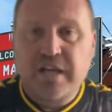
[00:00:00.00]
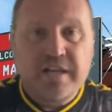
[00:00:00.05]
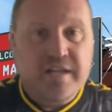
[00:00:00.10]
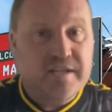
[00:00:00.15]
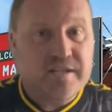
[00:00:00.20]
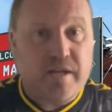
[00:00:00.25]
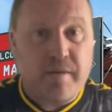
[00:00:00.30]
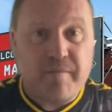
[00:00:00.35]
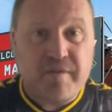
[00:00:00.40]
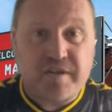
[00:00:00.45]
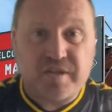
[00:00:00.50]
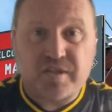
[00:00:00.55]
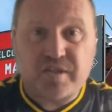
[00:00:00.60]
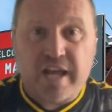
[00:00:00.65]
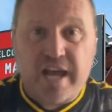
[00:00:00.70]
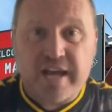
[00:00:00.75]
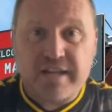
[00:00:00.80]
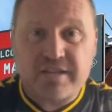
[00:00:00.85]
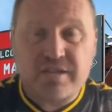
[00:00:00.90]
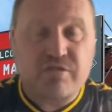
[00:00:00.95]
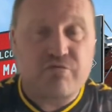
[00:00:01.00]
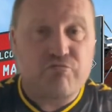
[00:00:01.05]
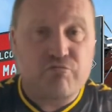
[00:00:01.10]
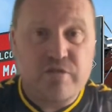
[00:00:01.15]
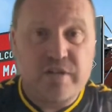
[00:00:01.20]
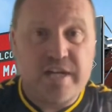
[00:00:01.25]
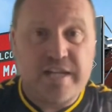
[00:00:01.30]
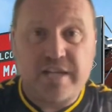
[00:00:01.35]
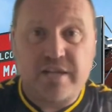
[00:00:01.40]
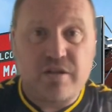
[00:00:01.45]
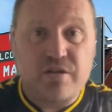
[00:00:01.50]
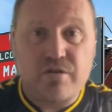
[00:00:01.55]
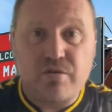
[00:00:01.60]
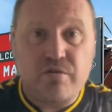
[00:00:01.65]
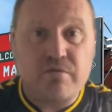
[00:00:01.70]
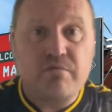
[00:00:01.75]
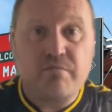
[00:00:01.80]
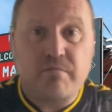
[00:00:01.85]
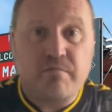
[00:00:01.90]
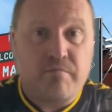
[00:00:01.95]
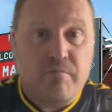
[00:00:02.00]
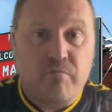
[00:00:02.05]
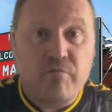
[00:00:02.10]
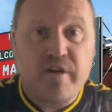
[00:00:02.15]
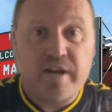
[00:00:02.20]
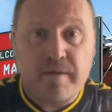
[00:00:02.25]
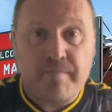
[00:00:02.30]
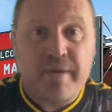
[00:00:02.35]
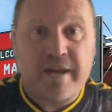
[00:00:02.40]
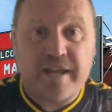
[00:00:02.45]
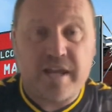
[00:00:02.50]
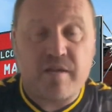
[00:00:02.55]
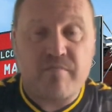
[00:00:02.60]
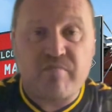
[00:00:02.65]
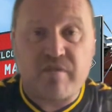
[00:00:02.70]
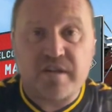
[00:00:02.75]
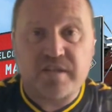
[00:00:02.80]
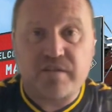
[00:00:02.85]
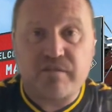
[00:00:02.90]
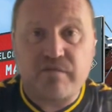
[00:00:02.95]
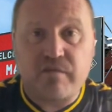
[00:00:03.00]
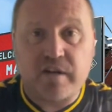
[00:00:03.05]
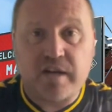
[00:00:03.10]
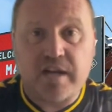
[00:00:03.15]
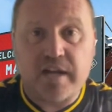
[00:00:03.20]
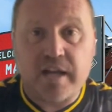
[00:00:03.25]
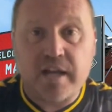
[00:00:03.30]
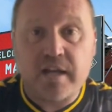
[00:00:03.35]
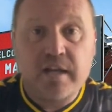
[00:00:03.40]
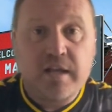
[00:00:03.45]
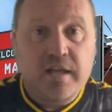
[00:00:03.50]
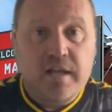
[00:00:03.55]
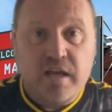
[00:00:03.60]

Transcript: Some of the stats really do make impressive reading.